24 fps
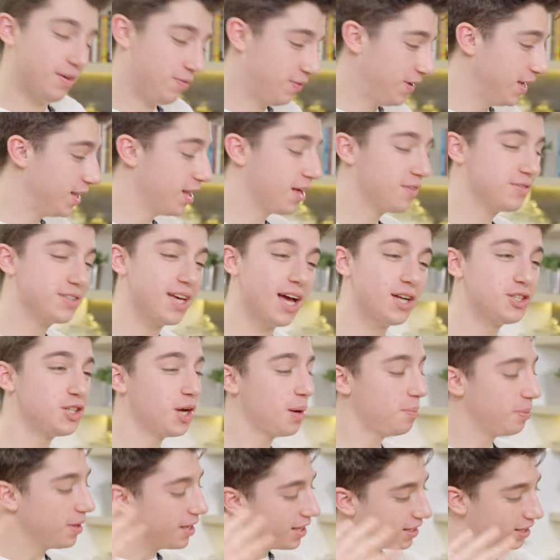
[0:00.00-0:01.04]
If he loves
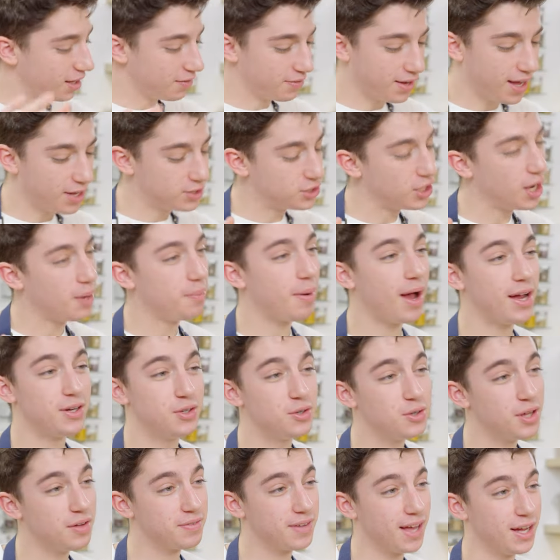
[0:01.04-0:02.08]
ketchup, he can love ketchup. I
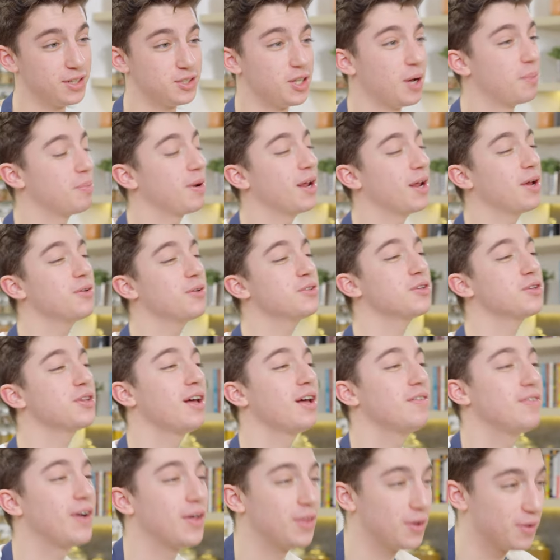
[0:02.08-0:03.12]
do love ketchup, but I also
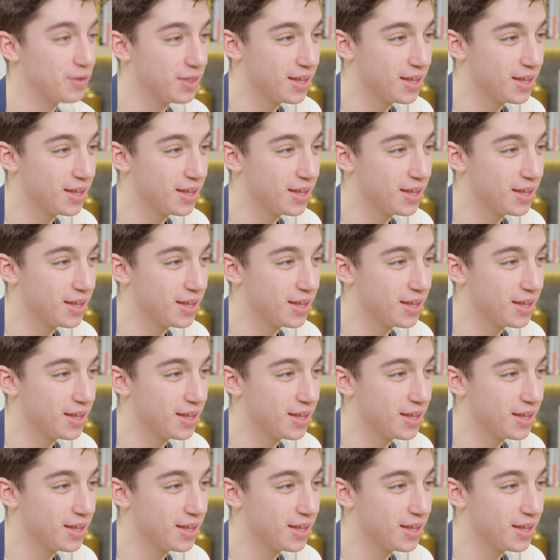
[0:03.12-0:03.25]
love other